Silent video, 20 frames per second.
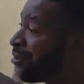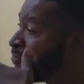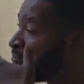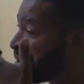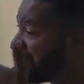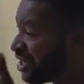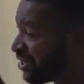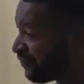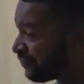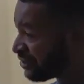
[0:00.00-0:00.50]

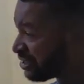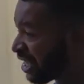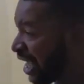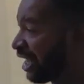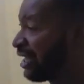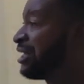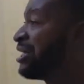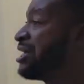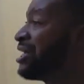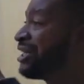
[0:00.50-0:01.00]
believes
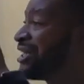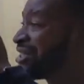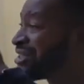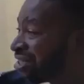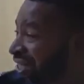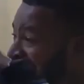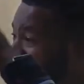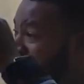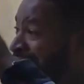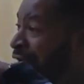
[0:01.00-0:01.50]
that the
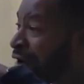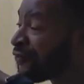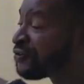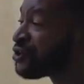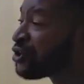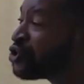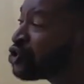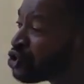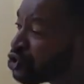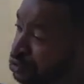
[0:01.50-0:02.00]
center of
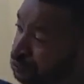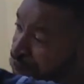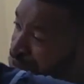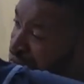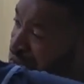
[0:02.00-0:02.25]
study should